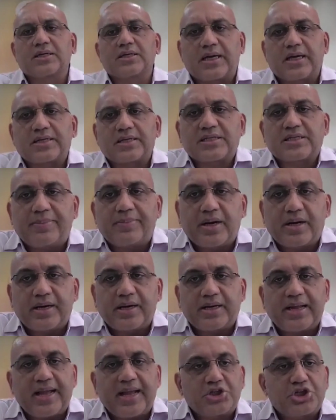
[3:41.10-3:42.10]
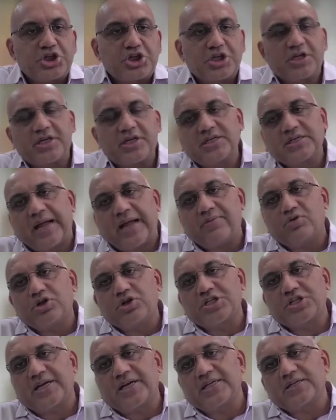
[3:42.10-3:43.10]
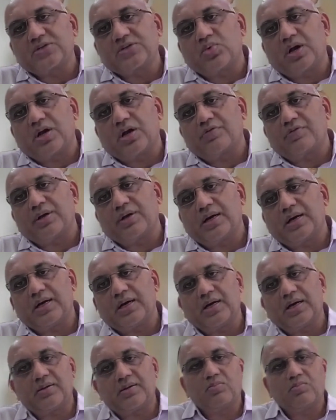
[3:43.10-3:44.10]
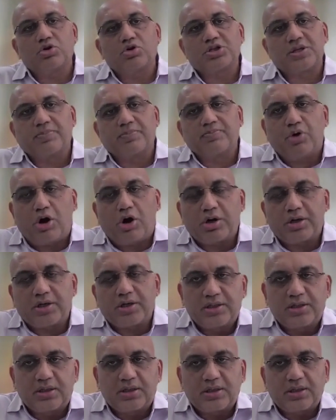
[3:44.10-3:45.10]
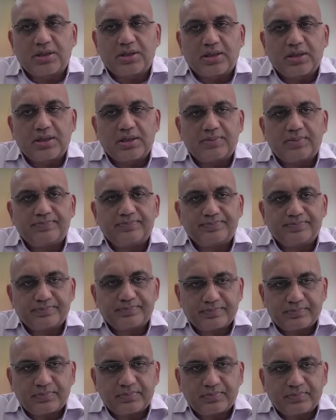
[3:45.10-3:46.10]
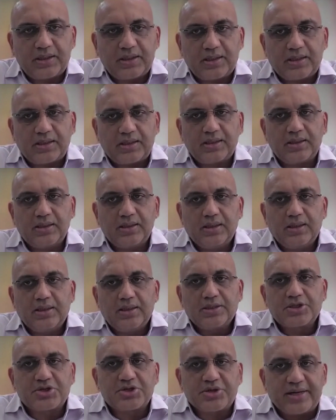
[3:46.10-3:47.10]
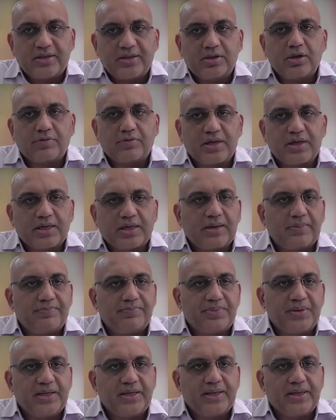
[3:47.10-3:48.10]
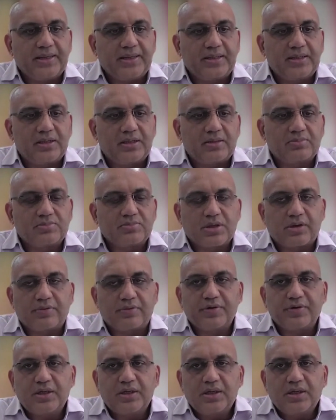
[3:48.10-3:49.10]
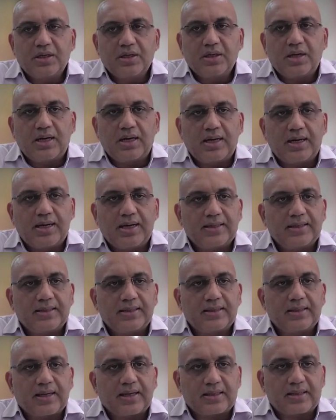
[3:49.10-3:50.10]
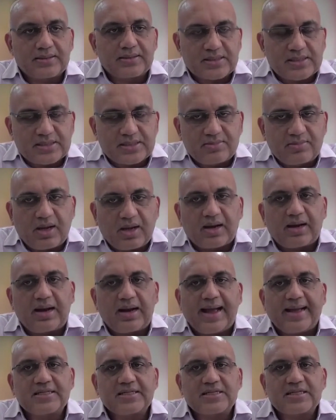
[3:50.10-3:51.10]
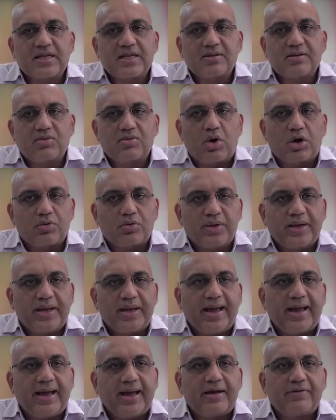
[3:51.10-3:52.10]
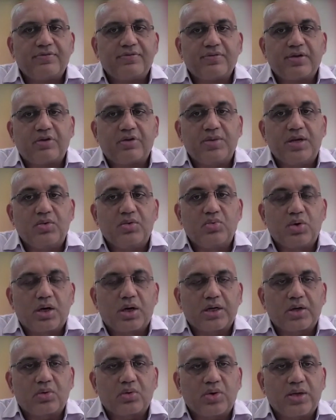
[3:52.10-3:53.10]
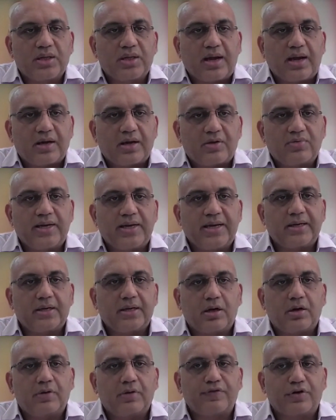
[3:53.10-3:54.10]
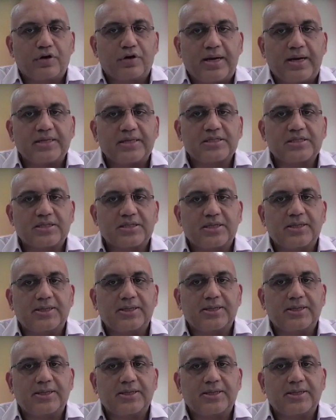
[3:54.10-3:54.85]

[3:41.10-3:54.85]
Customer retention is, I would say, is one of the most important uh, strength of the company in terms of uh, the, the clients. What we have been working with Aarvi Encon for last